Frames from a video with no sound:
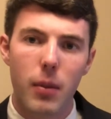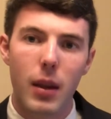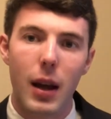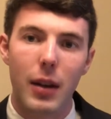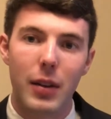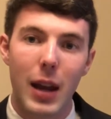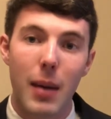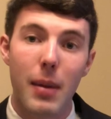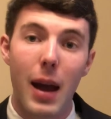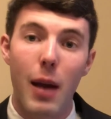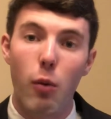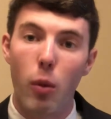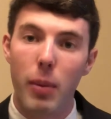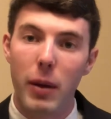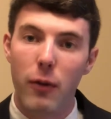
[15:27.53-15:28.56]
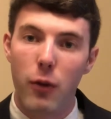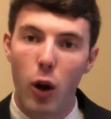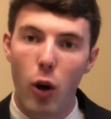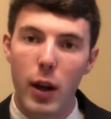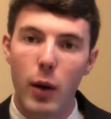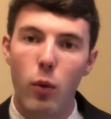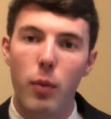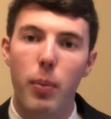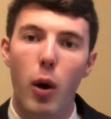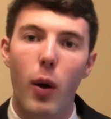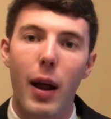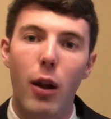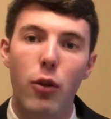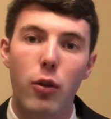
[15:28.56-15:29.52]
A team that will be flirting with
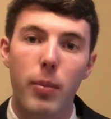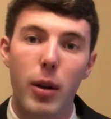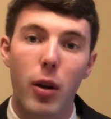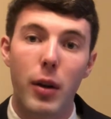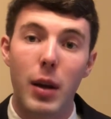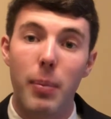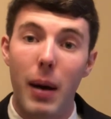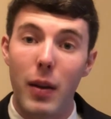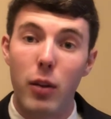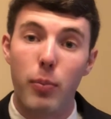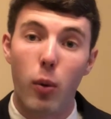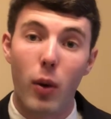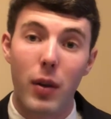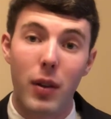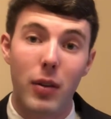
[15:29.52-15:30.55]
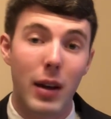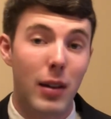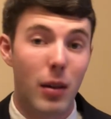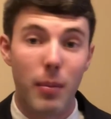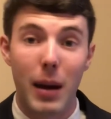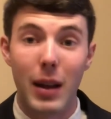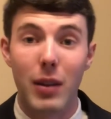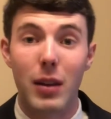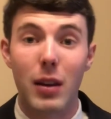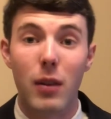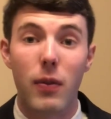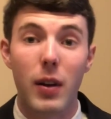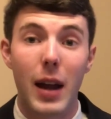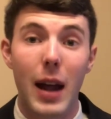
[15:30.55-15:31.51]
bowl eligibility by this point in the season, by the
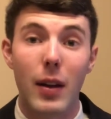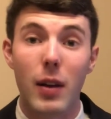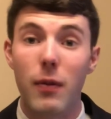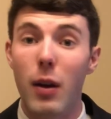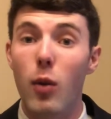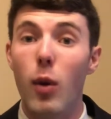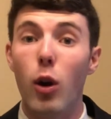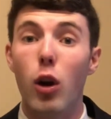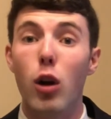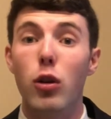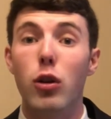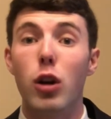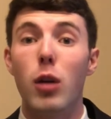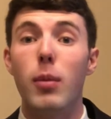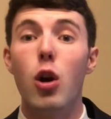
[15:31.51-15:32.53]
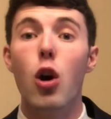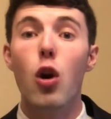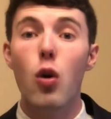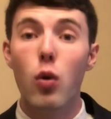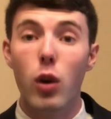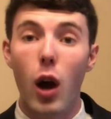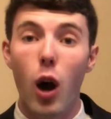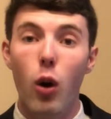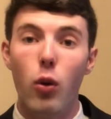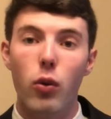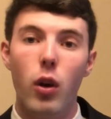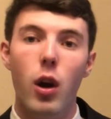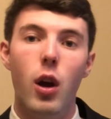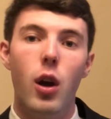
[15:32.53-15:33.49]
season finale. Very well could determine who
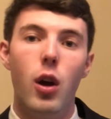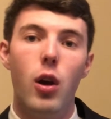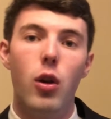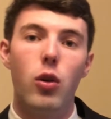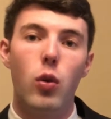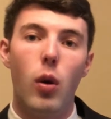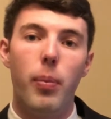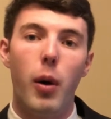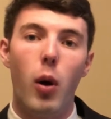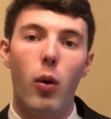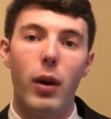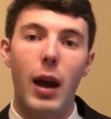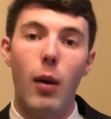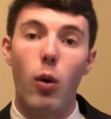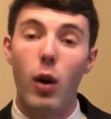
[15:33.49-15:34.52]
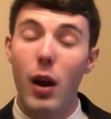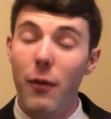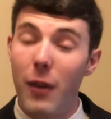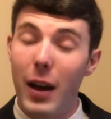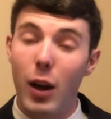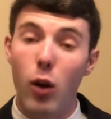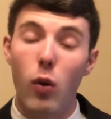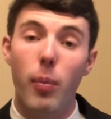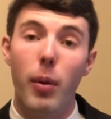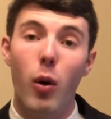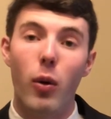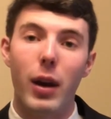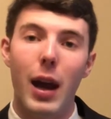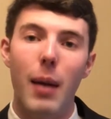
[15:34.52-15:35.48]
goes to a bowl game, or if they go to a
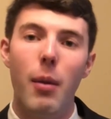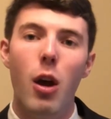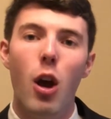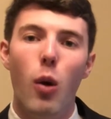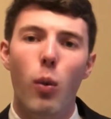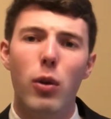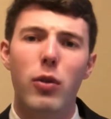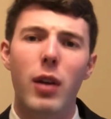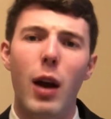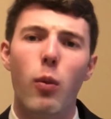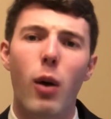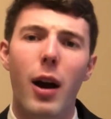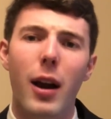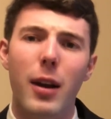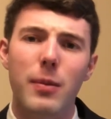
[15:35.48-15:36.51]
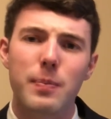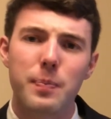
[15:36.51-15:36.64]
bowl game, which is ironic,